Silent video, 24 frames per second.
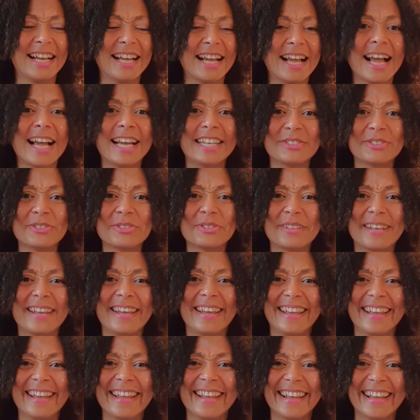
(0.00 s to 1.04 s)
I
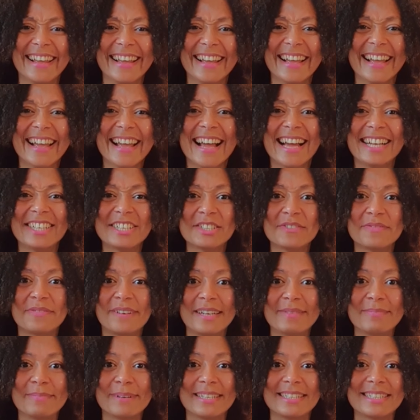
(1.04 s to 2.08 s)
just
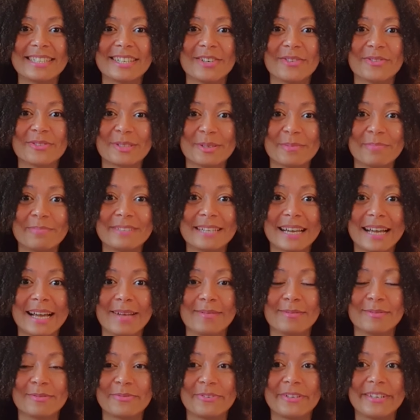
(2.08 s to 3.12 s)
find myself
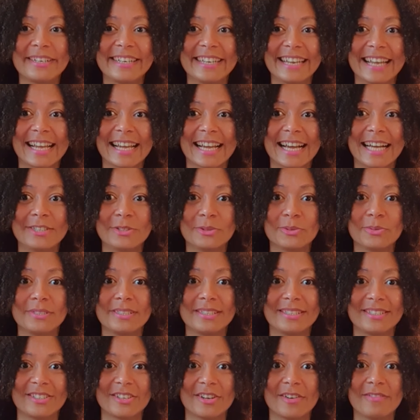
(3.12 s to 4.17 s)
sometimes feeling like I don't
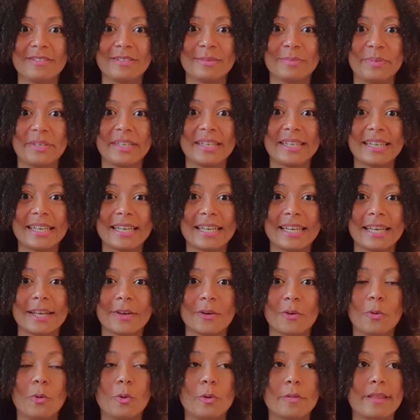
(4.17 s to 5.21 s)
deserve to be here,
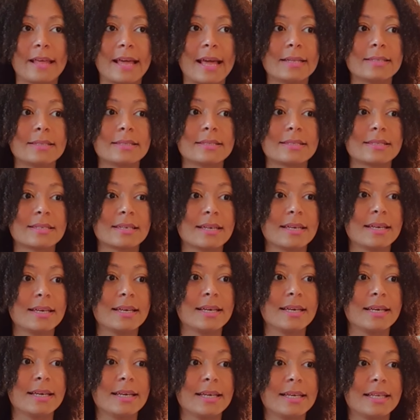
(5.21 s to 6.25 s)
or that
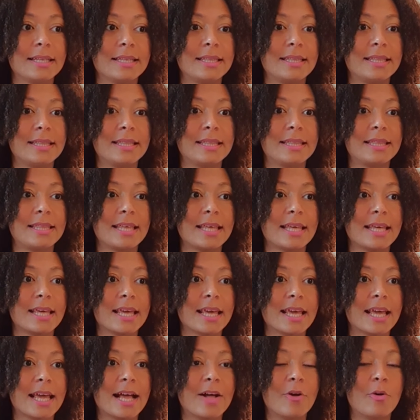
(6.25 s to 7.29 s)

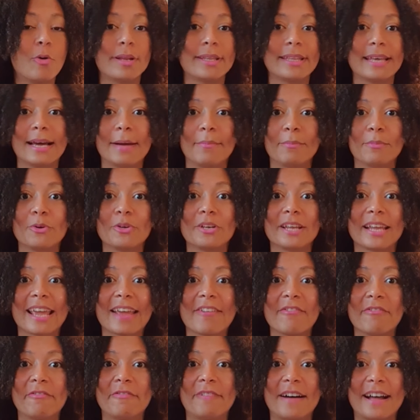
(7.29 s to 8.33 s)
I'm going to get
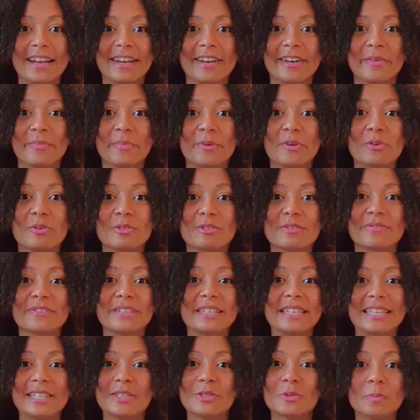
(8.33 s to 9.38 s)
fired because of a
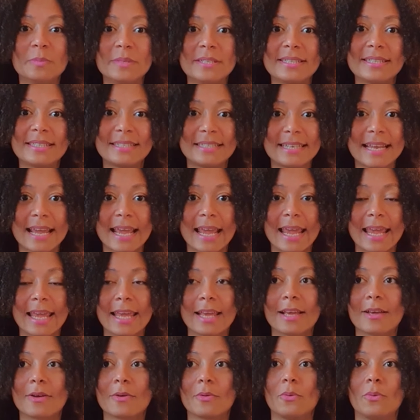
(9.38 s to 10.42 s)
little
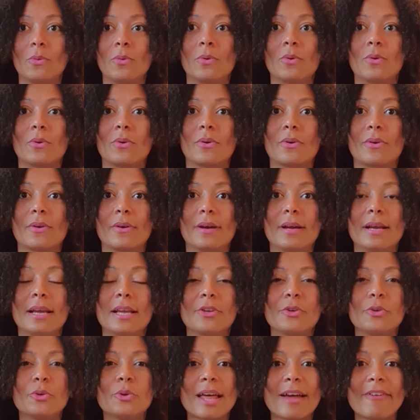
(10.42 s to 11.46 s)
mistake, or you
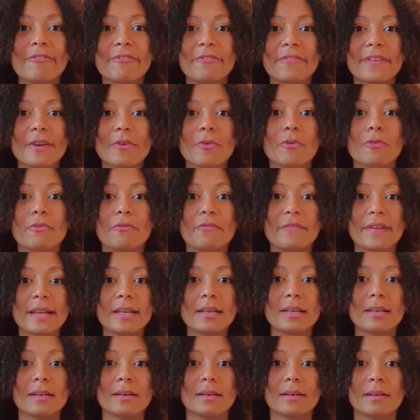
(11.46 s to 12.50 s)
know, that fear of
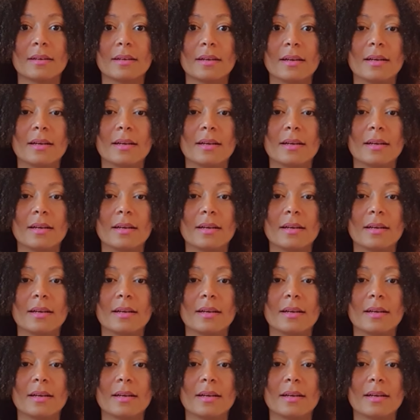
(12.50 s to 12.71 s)
failure.